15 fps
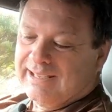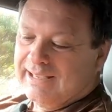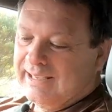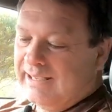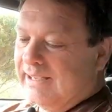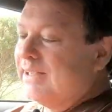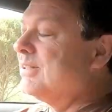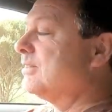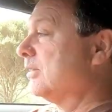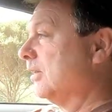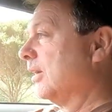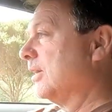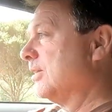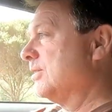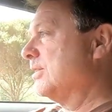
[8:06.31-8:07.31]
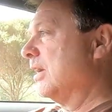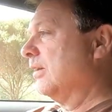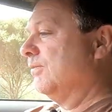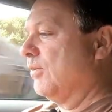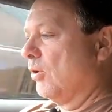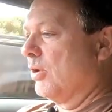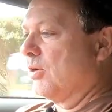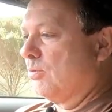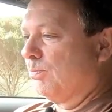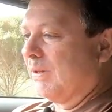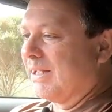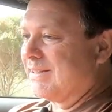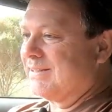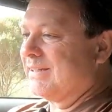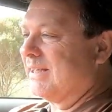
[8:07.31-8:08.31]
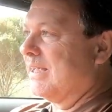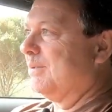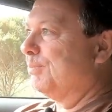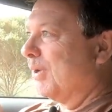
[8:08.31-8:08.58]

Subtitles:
it is, like I said, very plasticky,